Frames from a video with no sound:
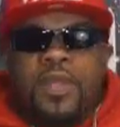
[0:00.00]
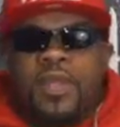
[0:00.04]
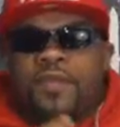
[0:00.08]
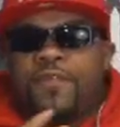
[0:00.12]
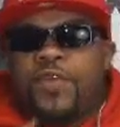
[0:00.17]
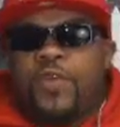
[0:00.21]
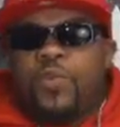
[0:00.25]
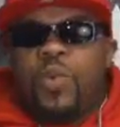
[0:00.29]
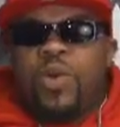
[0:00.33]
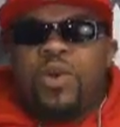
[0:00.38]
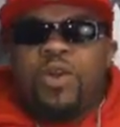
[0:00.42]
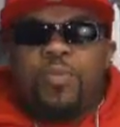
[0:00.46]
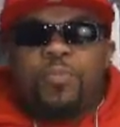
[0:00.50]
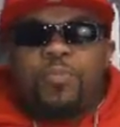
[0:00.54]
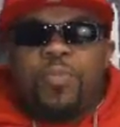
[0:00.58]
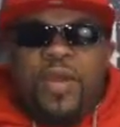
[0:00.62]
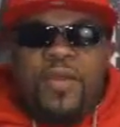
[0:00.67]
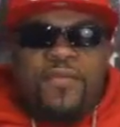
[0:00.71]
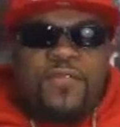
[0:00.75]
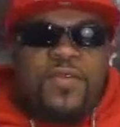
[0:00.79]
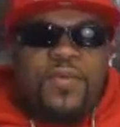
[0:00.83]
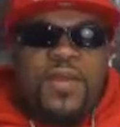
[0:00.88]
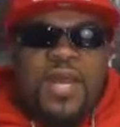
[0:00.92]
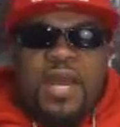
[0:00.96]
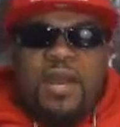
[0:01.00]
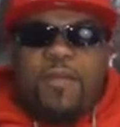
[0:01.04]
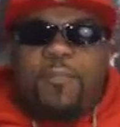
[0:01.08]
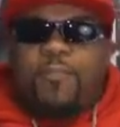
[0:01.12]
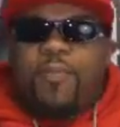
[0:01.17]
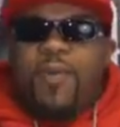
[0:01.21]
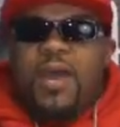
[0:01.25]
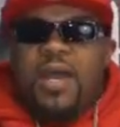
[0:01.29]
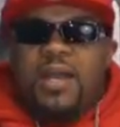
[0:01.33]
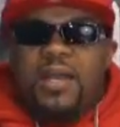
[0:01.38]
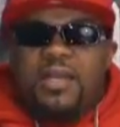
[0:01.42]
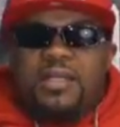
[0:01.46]
If you got a
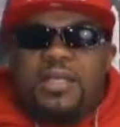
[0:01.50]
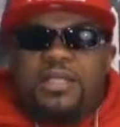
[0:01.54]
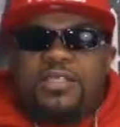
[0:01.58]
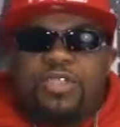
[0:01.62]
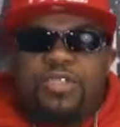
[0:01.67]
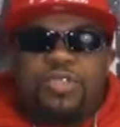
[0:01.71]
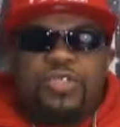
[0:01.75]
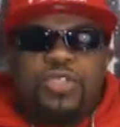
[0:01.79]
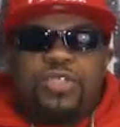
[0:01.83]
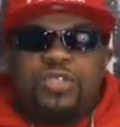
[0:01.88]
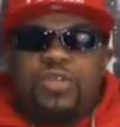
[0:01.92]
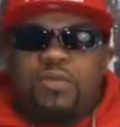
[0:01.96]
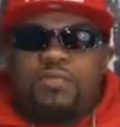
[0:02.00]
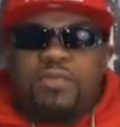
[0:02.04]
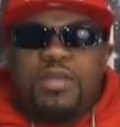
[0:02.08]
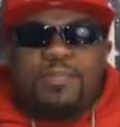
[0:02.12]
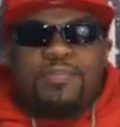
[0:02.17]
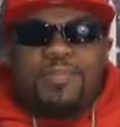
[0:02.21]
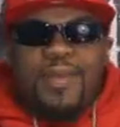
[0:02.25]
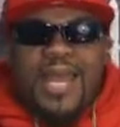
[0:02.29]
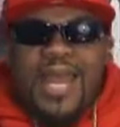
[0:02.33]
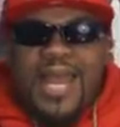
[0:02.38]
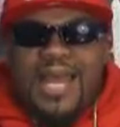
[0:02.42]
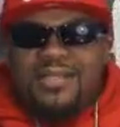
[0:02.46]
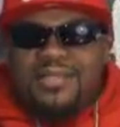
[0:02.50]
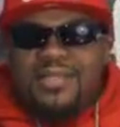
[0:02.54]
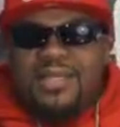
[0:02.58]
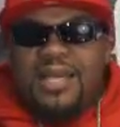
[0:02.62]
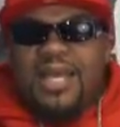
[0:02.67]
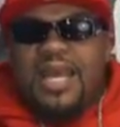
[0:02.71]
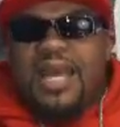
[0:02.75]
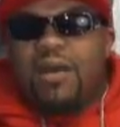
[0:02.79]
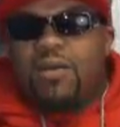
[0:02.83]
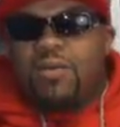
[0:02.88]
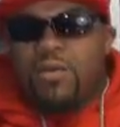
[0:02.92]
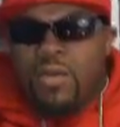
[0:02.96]
product that you're just gonna be
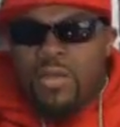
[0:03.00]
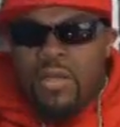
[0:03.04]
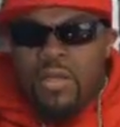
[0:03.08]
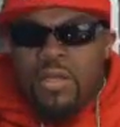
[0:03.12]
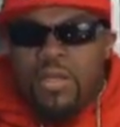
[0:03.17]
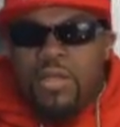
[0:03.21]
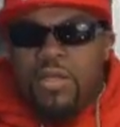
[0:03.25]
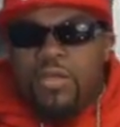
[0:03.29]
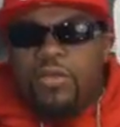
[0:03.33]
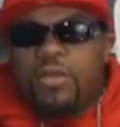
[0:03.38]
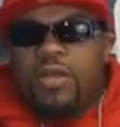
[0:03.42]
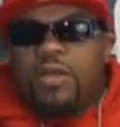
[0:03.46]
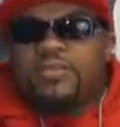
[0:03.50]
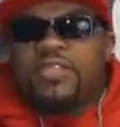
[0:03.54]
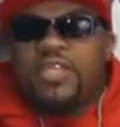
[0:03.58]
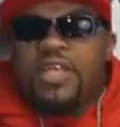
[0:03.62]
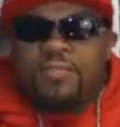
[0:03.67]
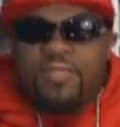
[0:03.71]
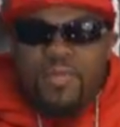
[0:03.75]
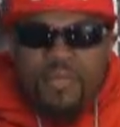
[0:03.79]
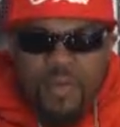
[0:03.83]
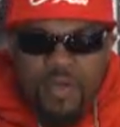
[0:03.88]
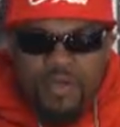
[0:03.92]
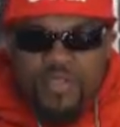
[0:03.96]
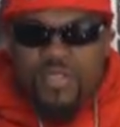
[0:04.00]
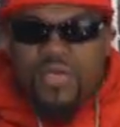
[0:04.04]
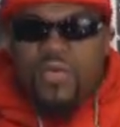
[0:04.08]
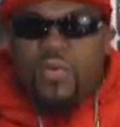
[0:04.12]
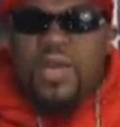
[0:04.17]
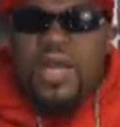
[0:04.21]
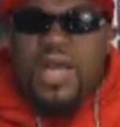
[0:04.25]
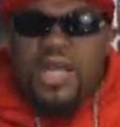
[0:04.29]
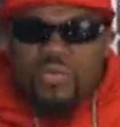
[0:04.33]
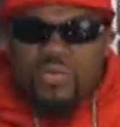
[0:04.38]
passing out, you know what I'm saying, promotional